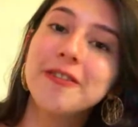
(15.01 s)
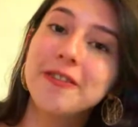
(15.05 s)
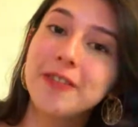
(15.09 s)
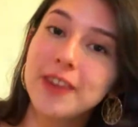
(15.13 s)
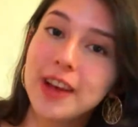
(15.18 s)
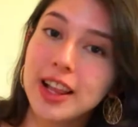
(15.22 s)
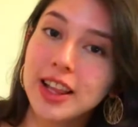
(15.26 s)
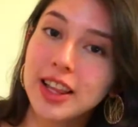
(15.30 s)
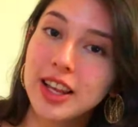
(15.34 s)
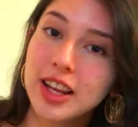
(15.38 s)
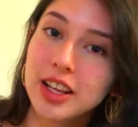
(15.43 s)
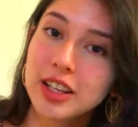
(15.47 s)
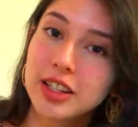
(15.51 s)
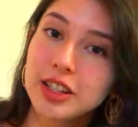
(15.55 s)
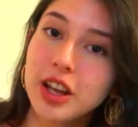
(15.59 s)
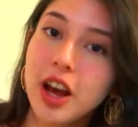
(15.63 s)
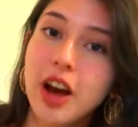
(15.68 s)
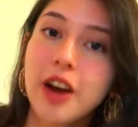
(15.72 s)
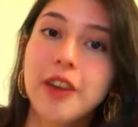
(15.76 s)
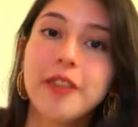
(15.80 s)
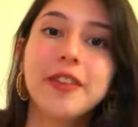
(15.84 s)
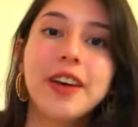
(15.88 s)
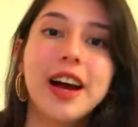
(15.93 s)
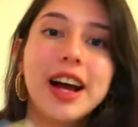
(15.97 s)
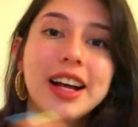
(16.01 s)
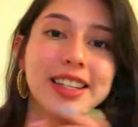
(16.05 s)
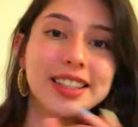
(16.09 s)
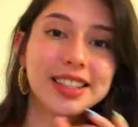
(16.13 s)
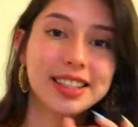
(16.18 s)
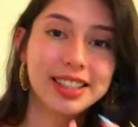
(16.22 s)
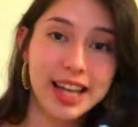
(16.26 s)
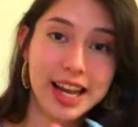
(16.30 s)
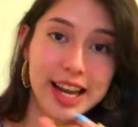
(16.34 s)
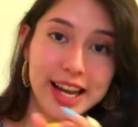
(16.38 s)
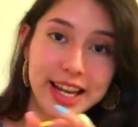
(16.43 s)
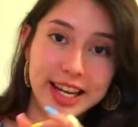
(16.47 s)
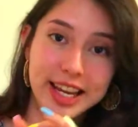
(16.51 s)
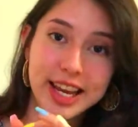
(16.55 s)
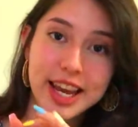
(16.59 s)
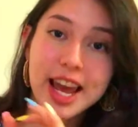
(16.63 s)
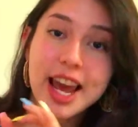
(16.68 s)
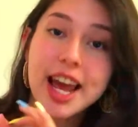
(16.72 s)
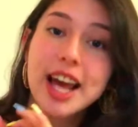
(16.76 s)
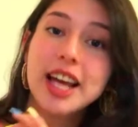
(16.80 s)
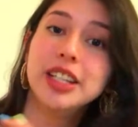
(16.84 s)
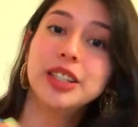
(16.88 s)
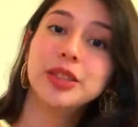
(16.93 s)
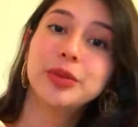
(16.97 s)
feelings of anxiety
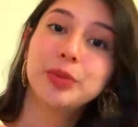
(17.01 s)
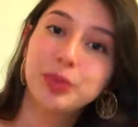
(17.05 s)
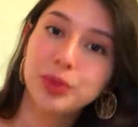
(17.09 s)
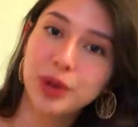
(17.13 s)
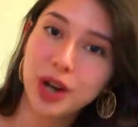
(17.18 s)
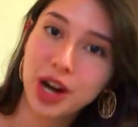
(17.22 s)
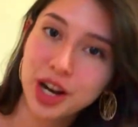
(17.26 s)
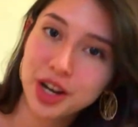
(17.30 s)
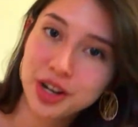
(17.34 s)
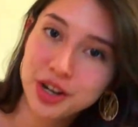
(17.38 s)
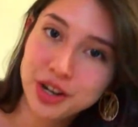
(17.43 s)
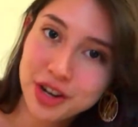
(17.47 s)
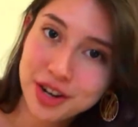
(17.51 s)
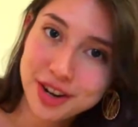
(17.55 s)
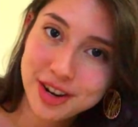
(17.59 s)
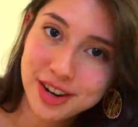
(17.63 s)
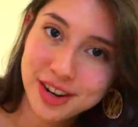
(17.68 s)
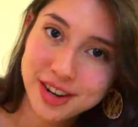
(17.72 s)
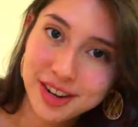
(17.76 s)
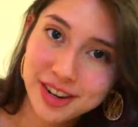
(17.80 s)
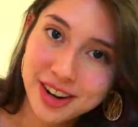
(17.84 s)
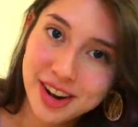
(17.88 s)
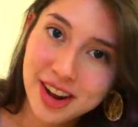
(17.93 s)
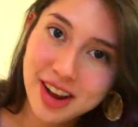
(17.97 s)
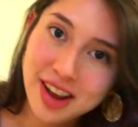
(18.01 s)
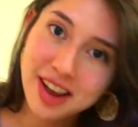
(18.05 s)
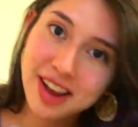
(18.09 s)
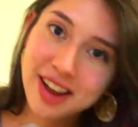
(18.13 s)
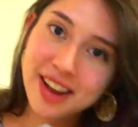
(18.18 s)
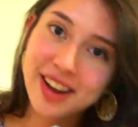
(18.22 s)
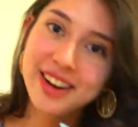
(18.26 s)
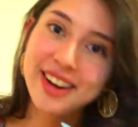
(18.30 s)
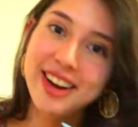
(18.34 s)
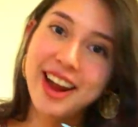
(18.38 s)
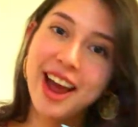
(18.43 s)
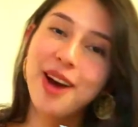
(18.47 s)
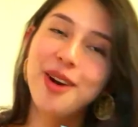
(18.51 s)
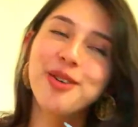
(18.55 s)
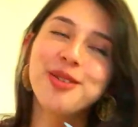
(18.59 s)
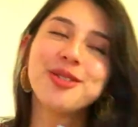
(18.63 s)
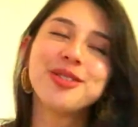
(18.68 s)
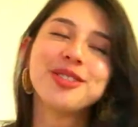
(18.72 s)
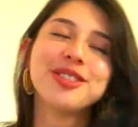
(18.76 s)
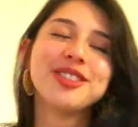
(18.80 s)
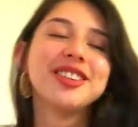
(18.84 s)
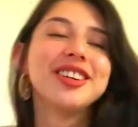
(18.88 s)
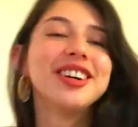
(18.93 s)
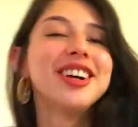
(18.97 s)
and depression? Now,
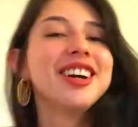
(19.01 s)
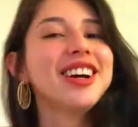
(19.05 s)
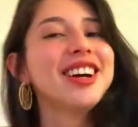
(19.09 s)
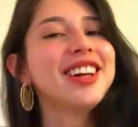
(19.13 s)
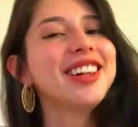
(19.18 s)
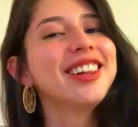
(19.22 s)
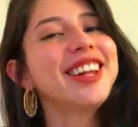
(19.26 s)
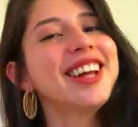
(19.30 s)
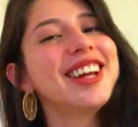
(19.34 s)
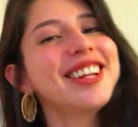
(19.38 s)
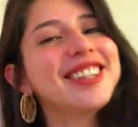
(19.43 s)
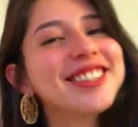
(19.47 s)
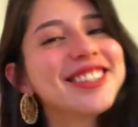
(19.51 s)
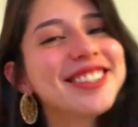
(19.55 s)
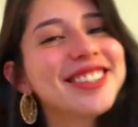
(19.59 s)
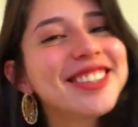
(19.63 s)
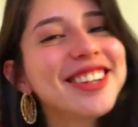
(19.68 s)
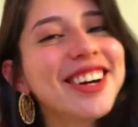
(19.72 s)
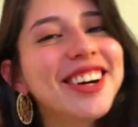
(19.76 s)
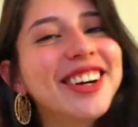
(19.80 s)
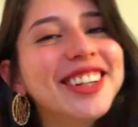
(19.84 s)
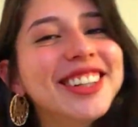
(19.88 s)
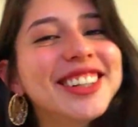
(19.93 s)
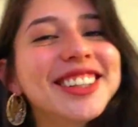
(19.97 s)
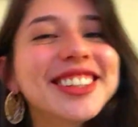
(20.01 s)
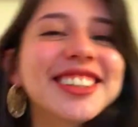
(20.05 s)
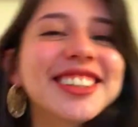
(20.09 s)
let's start.